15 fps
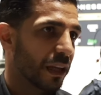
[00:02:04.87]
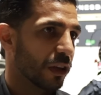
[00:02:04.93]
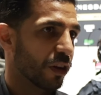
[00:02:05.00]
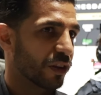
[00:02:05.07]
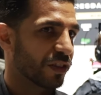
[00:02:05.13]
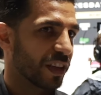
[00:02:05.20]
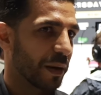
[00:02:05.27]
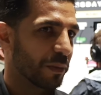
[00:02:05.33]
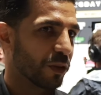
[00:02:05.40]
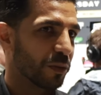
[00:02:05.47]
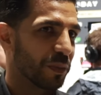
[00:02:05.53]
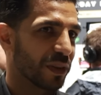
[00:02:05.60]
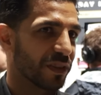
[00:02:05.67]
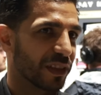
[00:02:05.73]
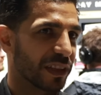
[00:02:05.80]
Look, Sam
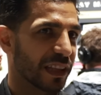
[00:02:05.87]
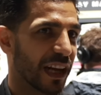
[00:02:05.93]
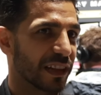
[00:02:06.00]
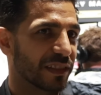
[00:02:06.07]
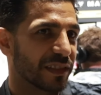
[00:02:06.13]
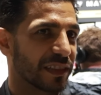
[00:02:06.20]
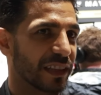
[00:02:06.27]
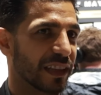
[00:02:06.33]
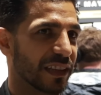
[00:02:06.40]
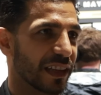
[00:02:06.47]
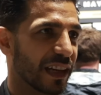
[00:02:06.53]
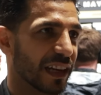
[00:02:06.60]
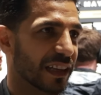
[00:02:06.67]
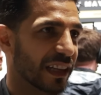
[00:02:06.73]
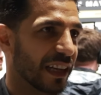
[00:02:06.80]
Goodman's in
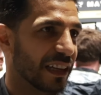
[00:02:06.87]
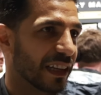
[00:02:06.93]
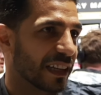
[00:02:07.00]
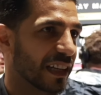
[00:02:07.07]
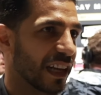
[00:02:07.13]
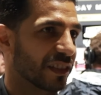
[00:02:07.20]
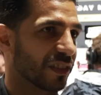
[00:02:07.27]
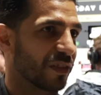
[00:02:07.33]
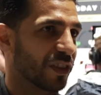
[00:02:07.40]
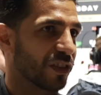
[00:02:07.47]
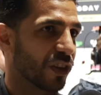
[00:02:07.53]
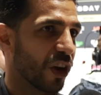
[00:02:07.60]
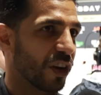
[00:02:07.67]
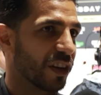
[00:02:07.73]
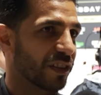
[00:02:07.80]
a class of
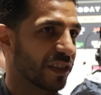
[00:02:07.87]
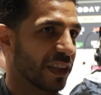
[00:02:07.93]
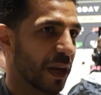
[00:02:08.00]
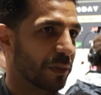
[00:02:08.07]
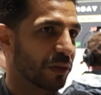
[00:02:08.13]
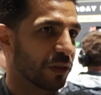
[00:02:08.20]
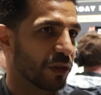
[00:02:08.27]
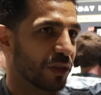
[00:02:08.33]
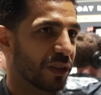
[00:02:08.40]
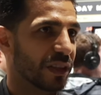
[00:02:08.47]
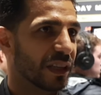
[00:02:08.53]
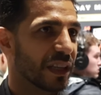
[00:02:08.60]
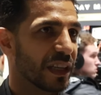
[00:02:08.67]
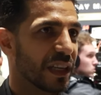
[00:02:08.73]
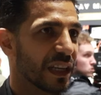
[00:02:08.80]
his own. He's an absolute
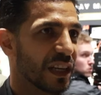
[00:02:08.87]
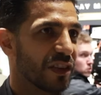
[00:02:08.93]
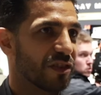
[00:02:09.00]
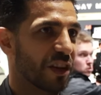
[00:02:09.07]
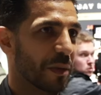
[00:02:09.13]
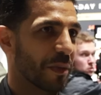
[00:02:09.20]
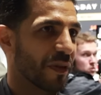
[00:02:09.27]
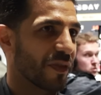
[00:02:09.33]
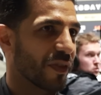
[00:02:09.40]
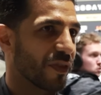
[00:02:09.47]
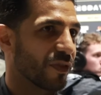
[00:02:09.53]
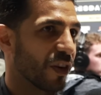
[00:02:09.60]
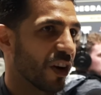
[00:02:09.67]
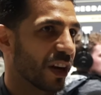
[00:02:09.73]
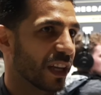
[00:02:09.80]
gem of a
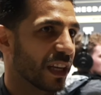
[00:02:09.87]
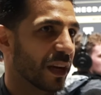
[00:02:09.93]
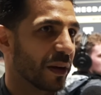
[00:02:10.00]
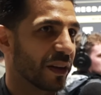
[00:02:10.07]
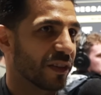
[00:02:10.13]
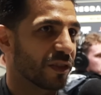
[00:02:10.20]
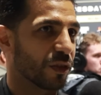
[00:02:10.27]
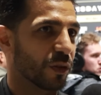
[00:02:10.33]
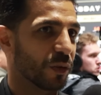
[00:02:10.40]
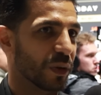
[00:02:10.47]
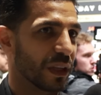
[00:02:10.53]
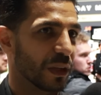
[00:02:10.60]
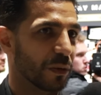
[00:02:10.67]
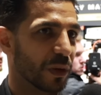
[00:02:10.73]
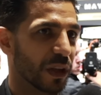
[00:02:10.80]
fighter. He's doing
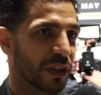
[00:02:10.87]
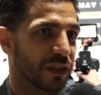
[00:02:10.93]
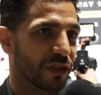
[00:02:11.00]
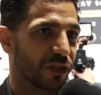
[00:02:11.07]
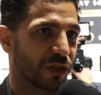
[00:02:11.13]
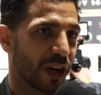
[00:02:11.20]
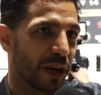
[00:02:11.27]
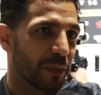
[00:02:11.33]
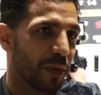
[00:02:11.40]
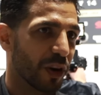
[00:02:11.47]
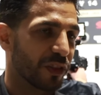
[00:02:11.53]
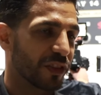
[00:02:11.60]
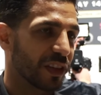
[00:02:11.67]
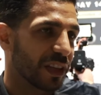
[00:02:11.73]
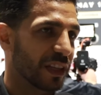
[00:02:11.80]
really well in Australian
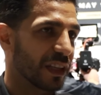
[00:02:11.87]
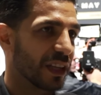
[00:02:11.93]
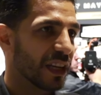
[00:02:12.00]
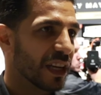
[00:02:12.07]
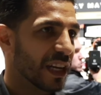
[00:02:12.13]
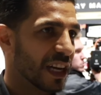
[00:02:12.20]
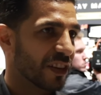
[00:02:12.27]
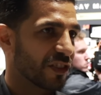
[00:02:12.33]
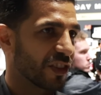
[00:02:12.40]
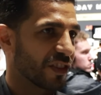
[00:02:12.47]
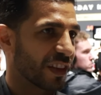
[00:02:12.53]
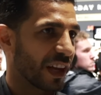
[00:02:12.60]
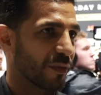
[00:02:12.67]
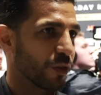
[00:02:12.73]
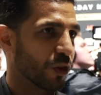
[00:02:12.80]
boxing. It's
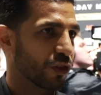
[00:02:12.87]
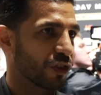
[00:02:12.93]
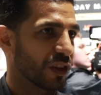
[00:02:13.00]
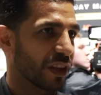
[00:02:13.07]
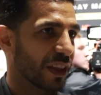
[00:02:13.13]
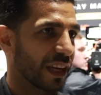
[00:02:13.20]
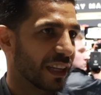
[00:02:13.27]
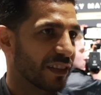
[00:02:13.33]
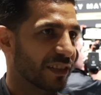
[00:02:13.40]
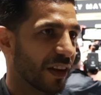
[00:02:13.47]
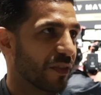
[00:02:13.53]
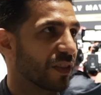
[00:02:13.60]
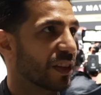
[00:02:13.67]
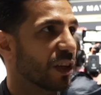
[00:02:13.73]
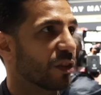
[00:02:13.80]
just unfortunate that he
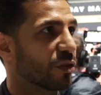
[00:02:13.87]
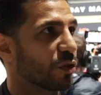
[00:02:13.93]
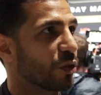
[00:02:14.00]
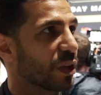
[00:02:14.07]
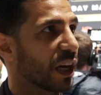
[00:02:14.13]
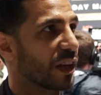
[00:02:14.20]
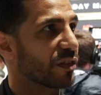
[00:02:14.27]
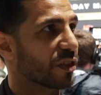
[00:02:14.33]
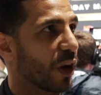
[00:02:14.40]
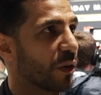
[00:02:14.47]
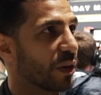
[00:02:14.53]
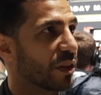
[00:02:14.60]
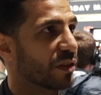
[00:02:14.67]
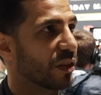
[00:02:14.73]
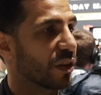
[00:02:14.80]
suffered those 2 cuts
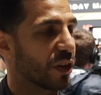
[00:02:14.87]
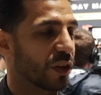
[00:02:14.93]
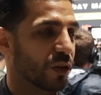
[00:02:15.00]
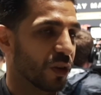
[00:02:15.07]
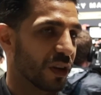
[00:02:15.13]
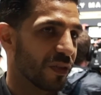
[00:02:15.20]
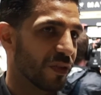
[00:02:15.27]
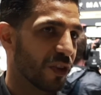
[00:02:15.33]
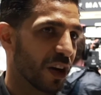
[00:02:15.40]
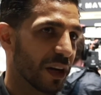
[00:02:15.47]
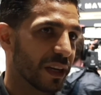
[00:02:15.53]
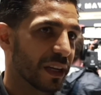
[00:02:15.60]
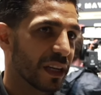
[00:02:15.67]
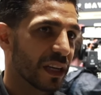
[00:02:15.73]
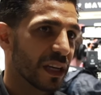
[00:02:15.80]
going into the Inoue
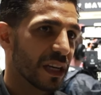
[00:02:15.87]
fight.